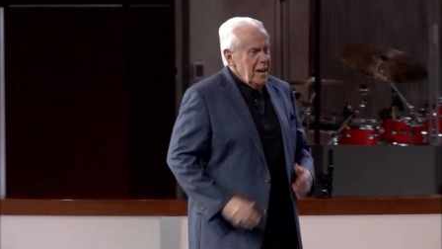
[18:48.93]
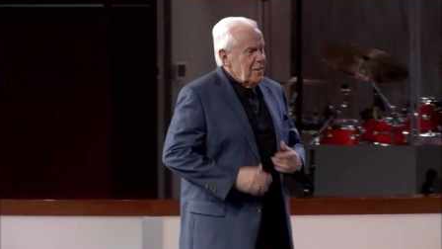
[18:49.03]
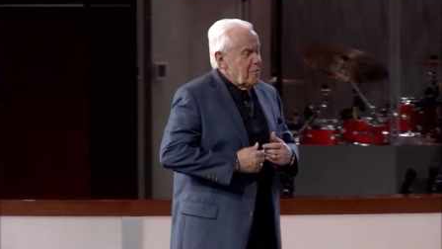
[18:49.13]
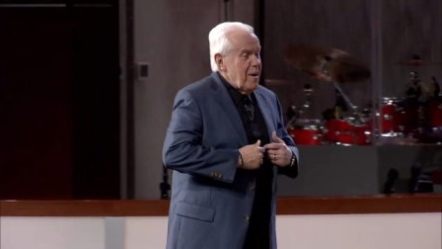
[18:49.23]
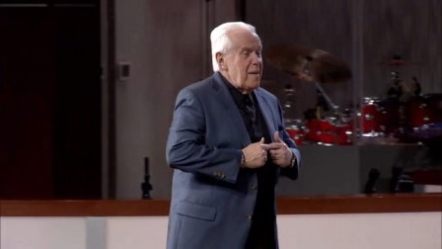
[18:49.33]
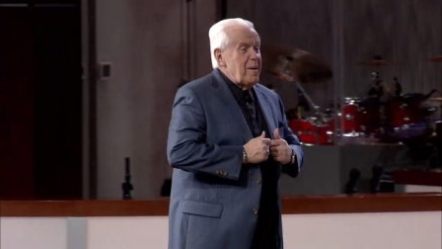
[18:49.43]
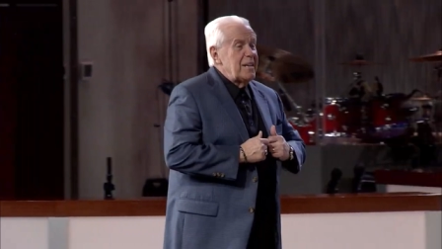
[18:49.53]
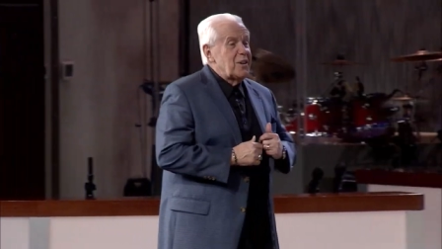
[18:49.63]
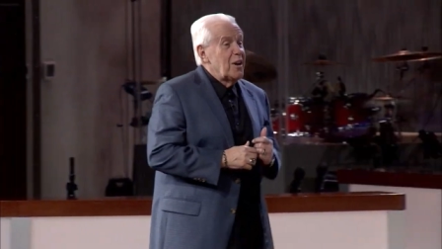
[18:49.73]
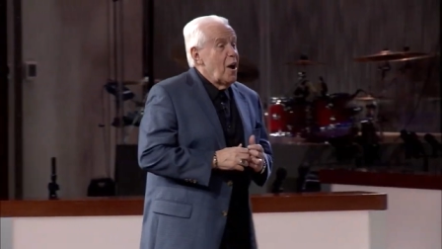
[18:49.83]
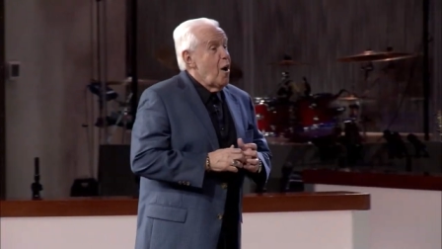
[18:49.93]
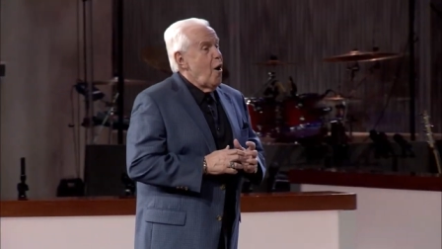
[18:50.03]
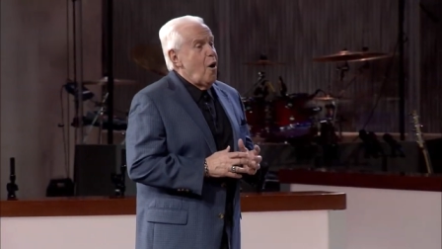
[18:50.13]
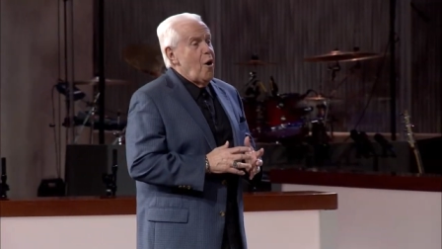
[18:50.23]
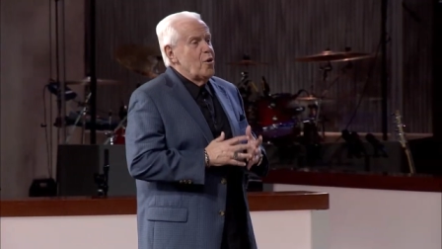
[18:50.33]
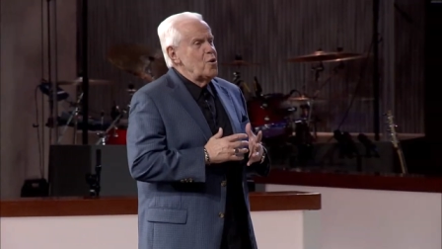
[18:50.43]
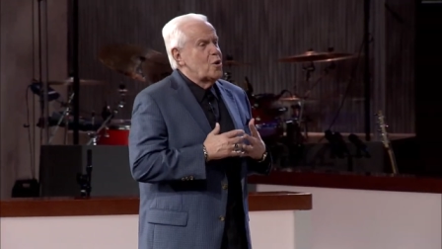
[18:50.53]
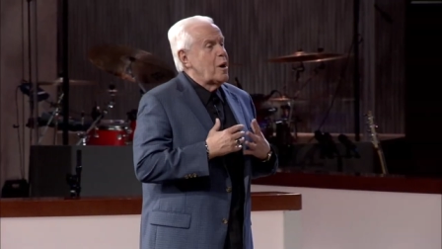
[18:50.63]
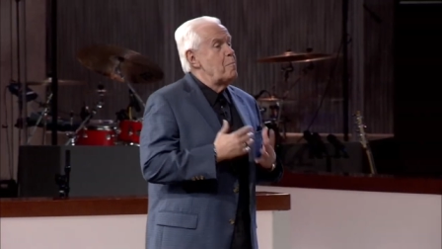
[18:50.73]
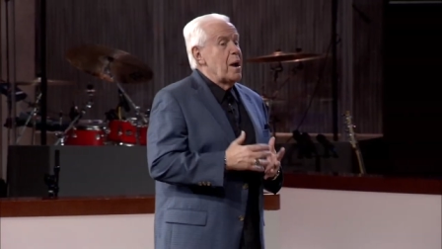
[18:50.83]
The rabbi said, Oh, you
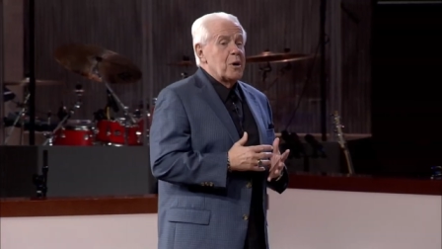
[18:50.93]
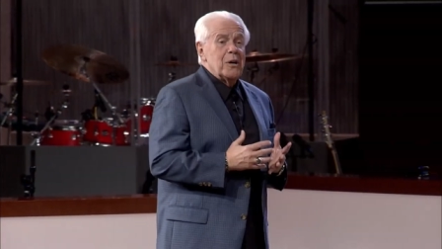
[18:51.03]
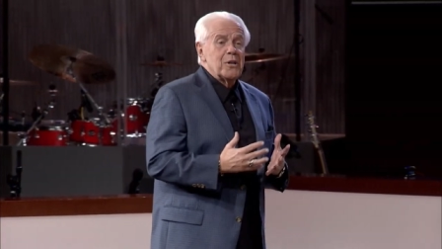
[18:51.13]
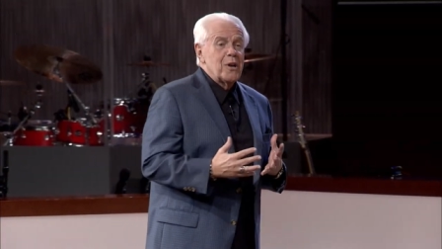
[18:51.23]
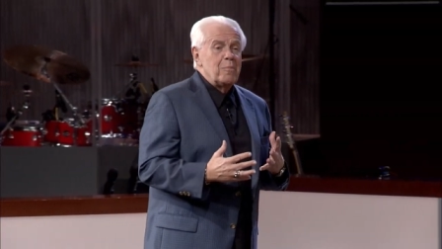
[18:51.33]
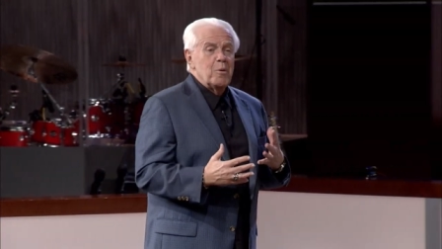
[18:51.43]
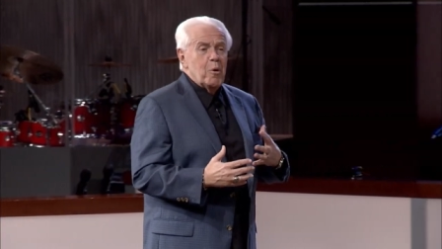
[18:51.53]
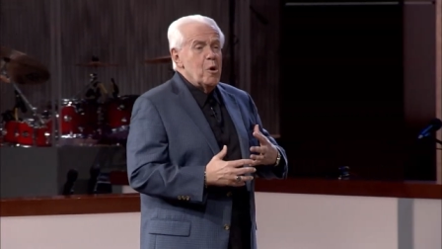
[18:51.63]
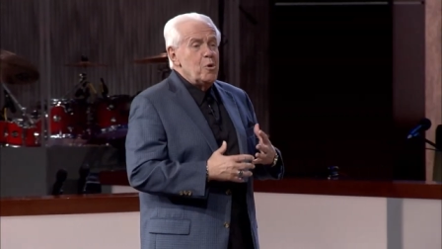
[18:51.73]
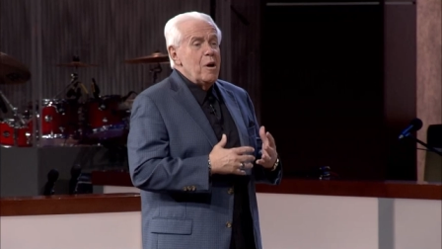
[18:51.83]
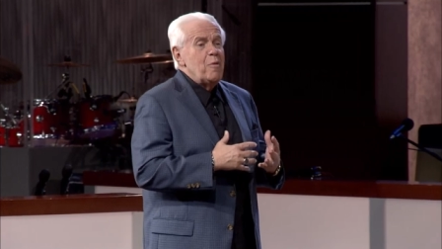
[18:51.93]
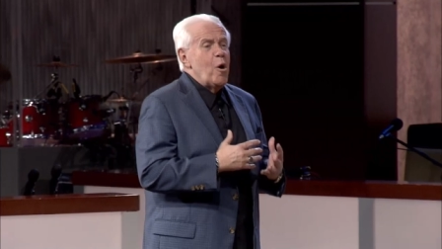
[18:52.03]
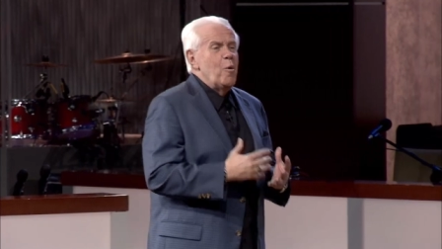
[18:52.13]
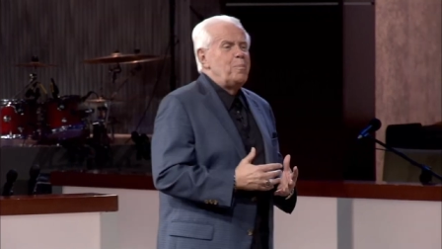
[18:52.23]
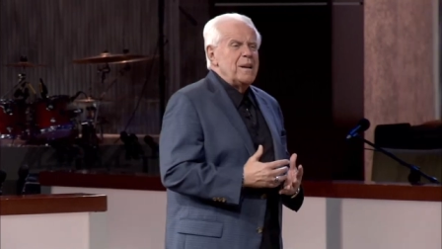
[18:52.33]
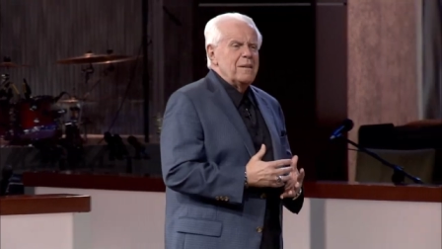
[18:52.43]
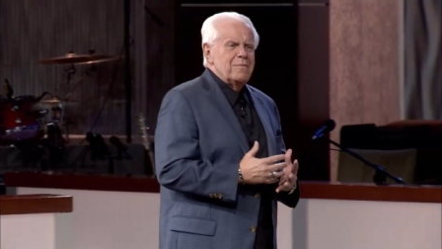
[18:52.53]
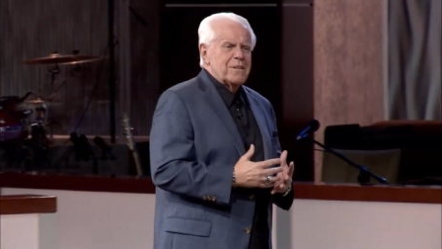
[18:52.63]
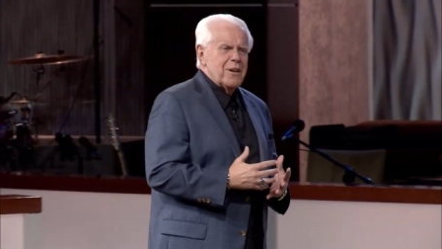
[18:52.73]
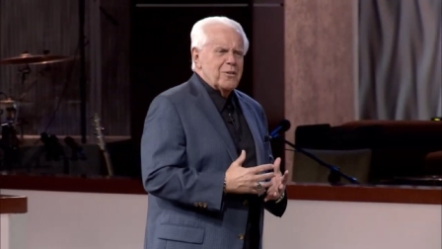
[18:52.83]
come back anytime you want. You have an open
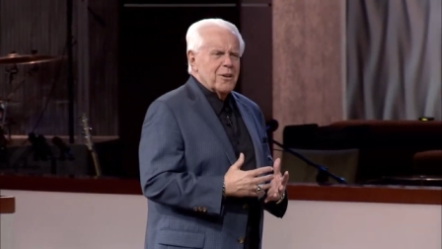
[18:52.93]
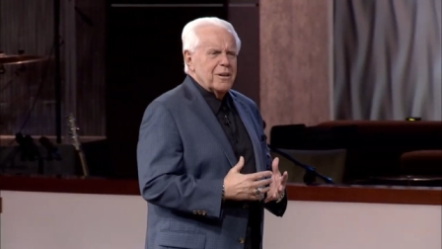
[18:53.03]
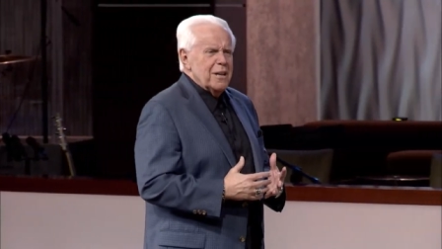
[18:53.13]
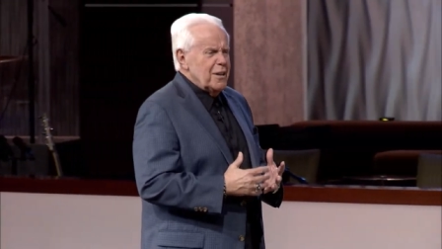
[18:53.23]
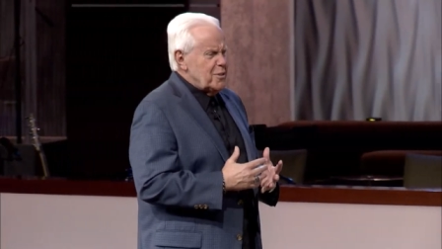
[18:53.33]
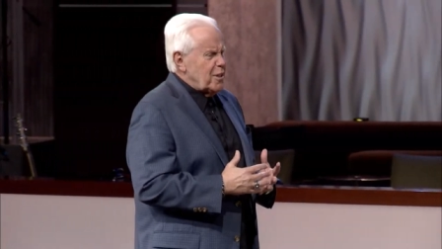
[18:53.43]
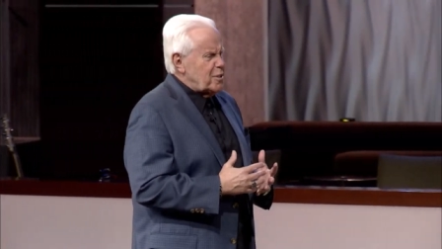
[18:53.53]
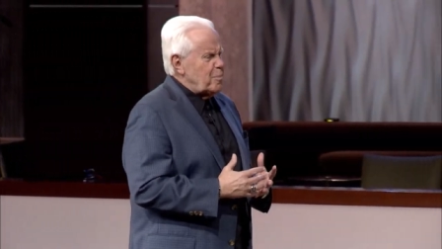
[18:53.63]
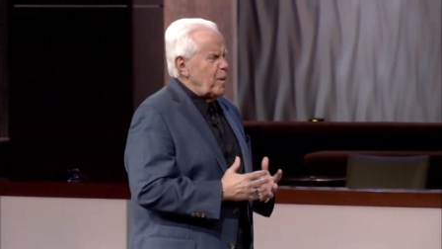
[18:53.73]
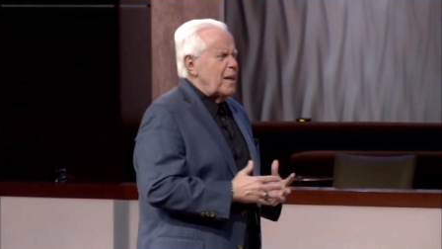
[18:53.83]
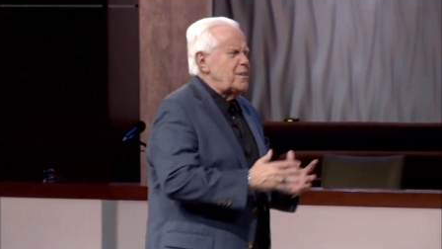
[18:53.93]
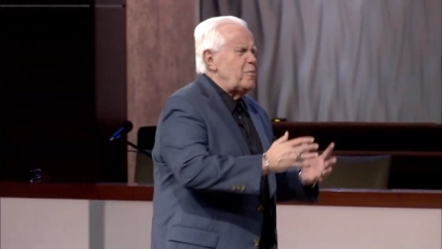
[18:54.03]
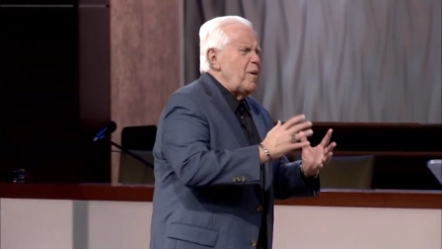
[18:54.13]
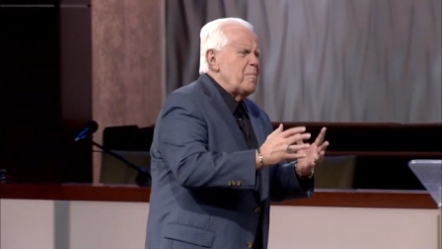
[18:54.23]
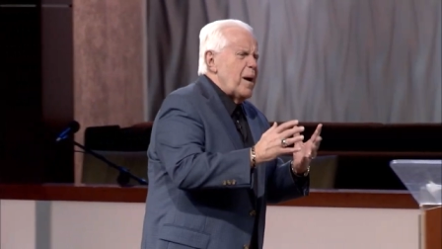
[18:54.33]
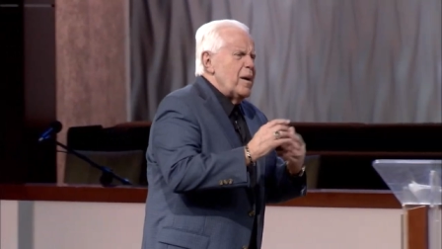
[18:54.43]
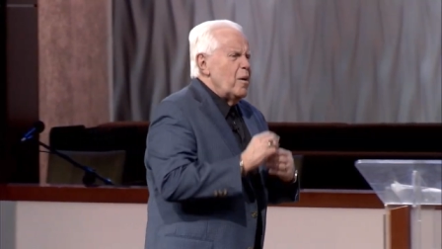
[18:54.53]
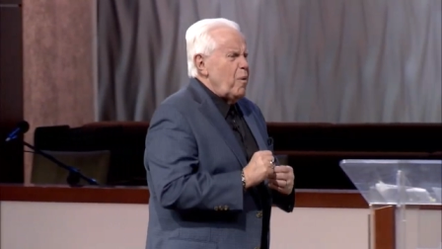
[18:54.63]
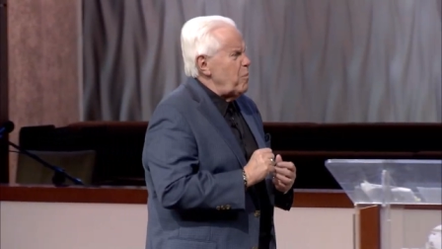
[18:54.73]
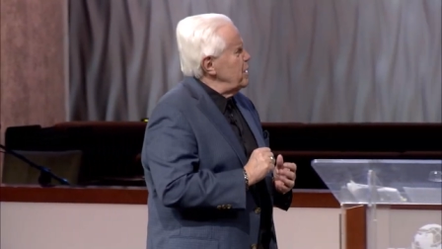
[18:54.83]
invitation. Such a blessing. I said, Rabbi,
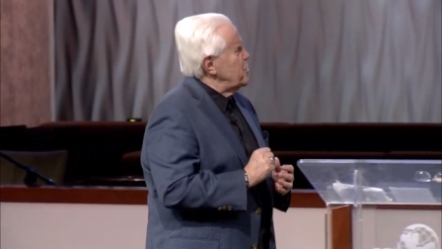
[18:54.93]
why are we